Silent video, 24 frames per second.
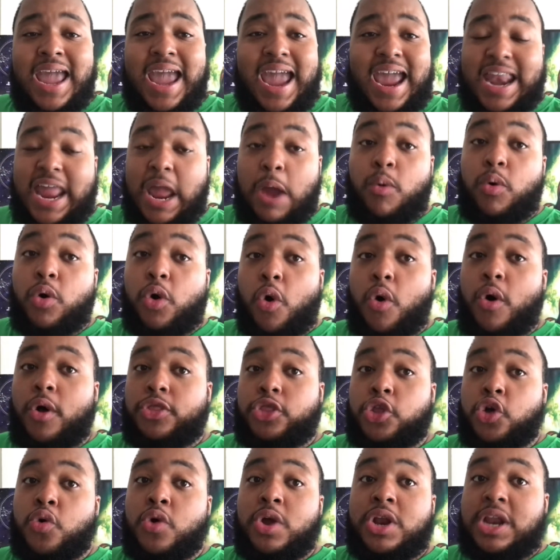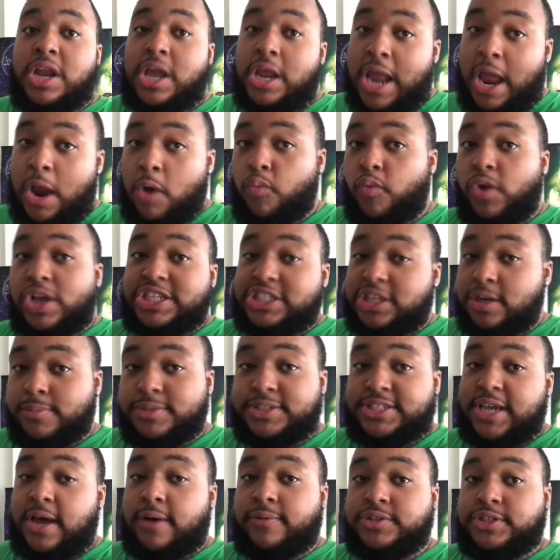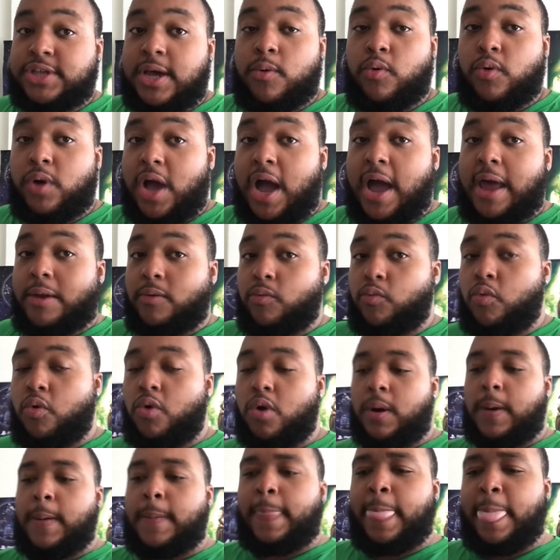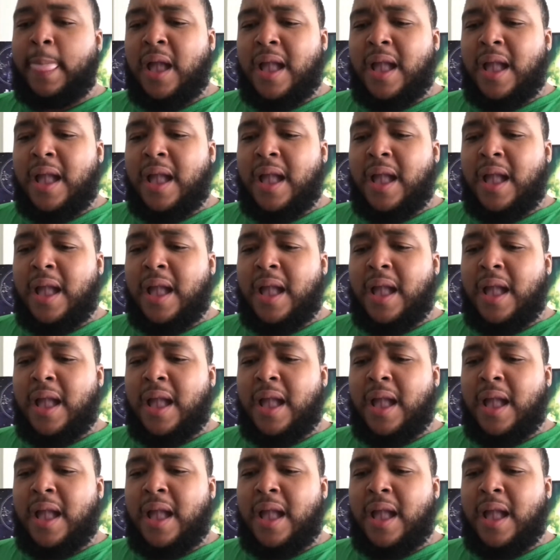and they were going through it and then they risen themselves up with God of War.